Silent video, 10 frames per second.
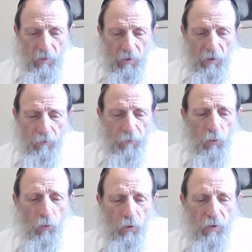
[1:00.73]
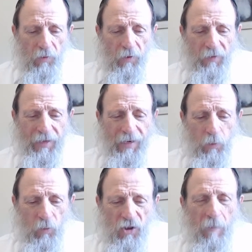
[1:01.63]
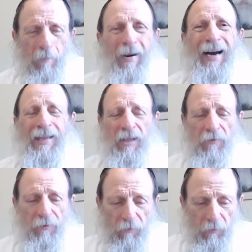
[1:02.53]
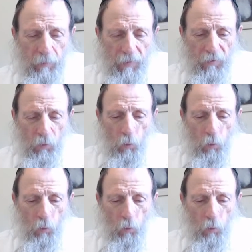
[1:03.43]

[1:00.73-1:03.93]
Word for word: Their food that they ate was the man that fell from heaven.